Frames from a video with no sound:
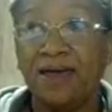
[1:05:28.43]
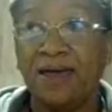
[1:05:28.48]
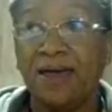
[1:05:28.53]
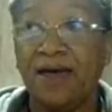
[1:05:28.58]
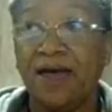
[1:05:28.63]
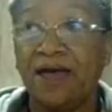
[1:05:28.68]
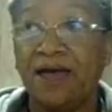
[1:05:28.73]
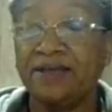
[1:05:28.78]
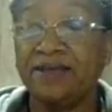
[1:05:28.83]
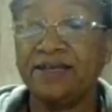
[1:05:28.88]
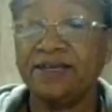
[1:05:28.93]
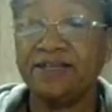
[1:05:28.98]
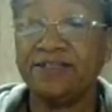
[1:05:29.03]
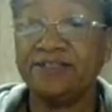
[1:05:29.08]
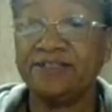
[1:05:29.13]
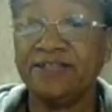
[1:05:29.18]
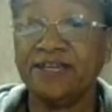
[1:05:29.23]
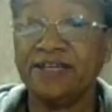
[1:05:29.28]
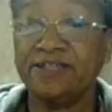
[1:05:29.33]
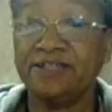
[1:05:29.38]
I guess
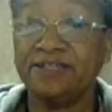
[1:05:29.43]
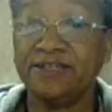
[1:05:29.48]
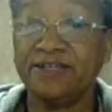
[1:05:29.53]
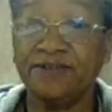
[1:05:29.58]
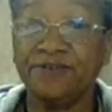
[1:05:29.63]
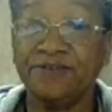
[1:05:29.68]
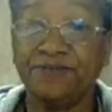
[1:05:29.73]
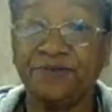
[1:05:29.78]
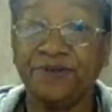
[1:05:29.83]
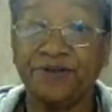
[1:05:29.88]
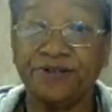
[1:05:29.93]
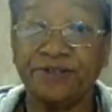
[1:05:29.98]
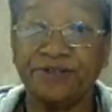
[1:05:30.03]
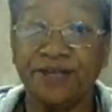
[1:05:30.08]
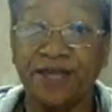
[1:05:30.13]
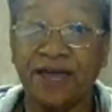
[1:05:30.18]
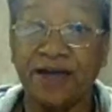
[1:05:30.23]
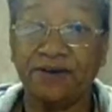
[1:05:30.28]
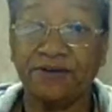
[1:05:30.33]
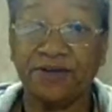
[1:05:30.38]
that's it for
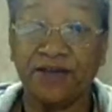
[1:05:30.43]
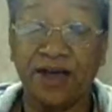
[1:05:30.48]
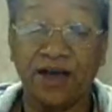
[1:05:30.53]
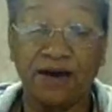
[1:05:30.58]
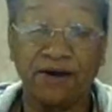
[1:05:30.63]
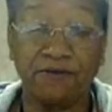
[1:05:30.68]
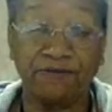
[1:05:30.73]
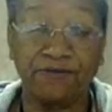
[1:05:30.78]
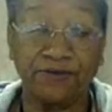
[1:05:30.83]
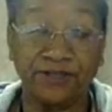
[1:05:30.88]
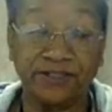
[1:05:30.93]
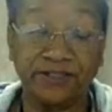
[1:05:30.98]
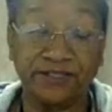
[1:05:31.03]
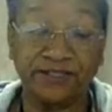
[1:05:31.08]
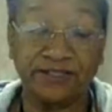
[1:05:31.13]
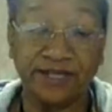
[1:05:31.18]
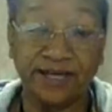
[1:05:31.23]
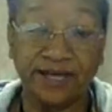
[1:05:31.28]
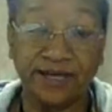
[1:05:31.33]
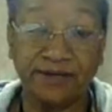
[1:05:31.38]
now, y'all, for
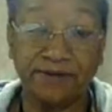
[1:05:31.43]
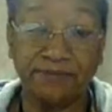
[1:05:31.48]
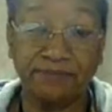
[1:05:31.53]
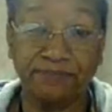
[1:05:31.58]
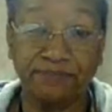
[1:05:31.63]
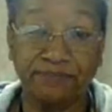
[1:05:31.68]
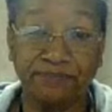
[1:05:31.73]
today.